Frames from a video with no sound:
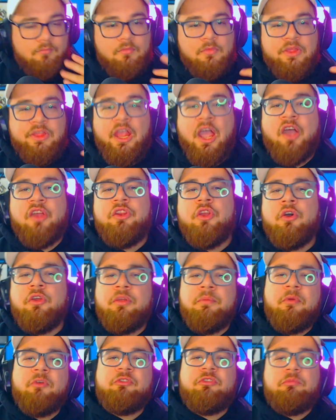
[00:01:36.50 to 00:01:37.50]
Now, I know
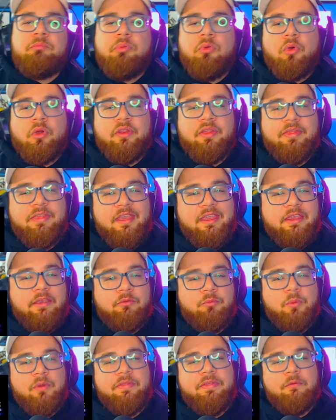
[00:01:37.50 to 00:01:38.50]
the most important thing
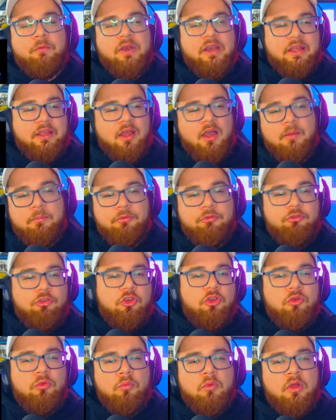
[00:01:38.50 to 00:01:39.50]
is with when it comes
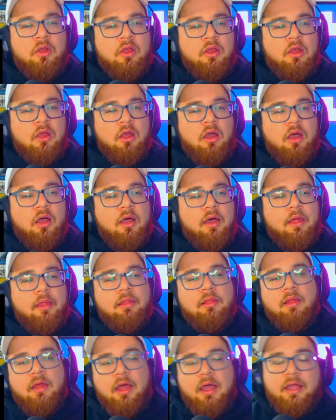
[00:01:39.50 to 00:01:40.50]
to a
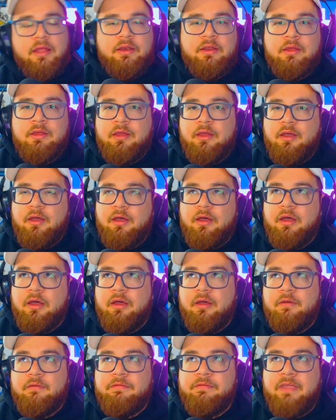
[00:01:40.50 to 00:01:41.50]
lot
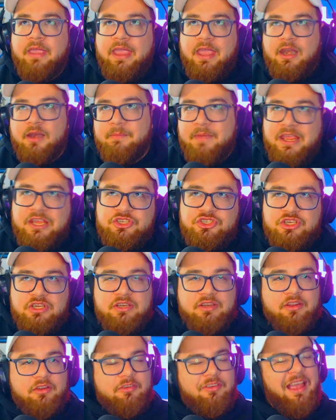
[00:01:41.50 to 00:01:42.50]
of
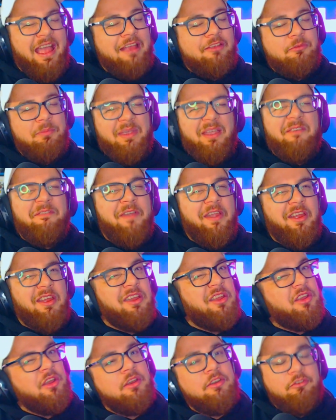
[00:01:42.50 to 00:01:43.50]
animation, there has to be a very
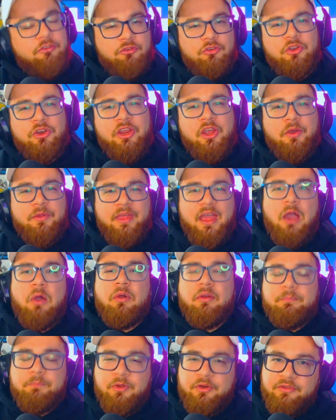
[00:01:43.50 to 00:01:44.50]
good studio
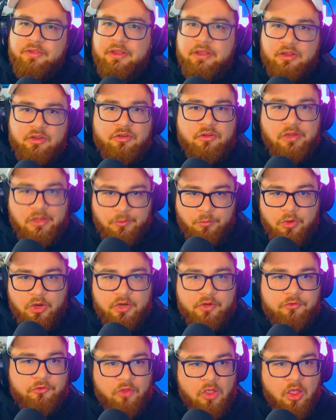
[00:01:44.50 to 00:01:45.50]
that particularly
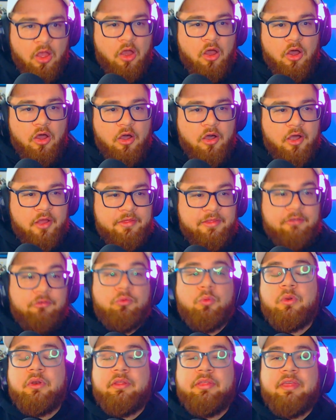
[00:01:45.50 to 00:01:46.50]
works on this
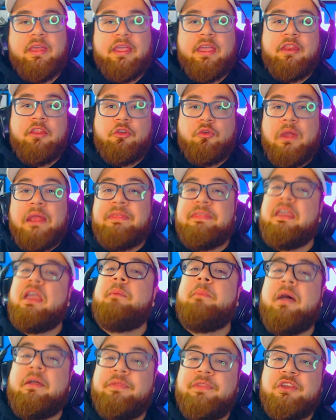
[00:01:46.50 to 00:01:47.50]
sort of thing. And the great thing
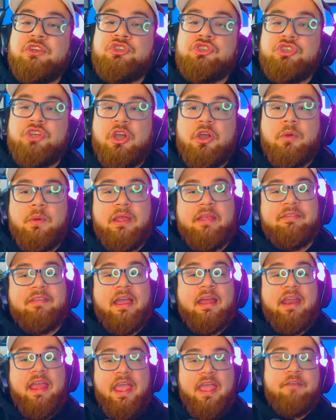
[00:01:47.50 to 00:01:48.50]
about this show is
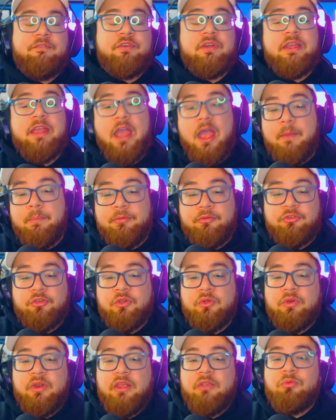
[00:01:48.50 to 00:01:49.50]
that every
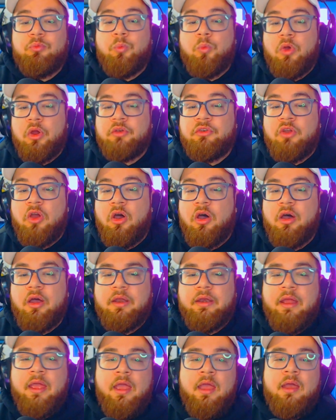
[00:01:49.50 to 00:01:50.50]
episode is worked
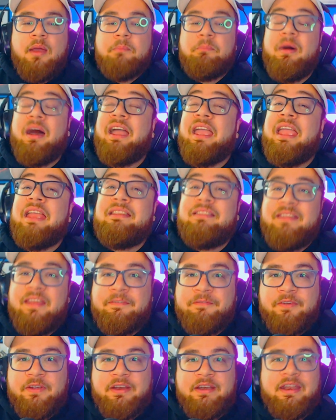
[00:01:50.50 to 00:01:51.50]
on by a
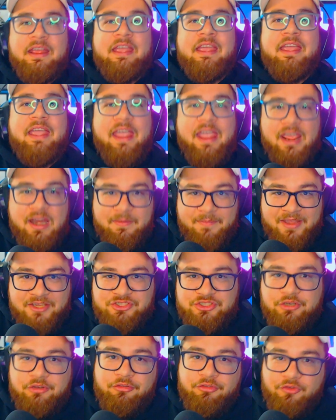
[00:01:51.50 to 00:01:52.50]
different
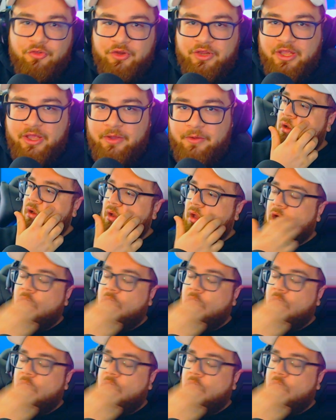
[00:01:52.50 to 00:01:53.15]
animation studio.